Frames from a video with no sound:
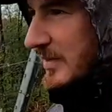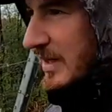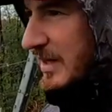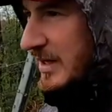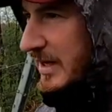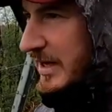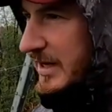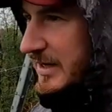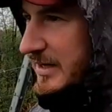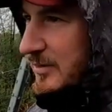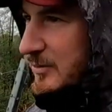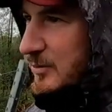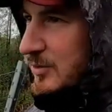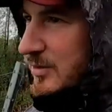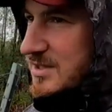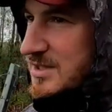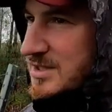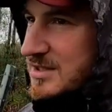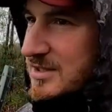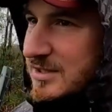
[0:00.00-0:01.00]
Yeah, there
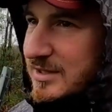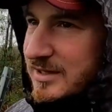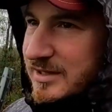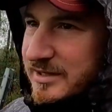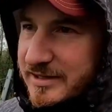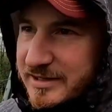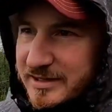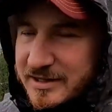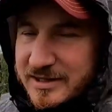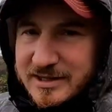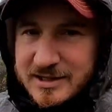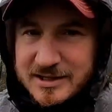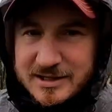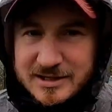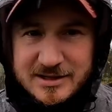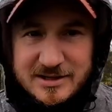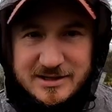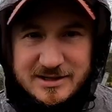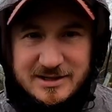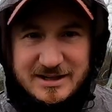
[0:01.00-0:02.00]
was uh,
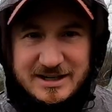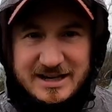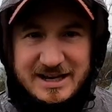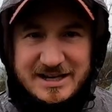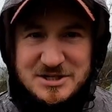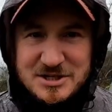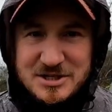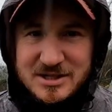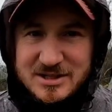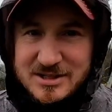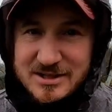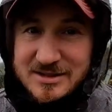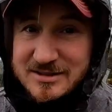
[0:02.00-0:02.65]
a legend,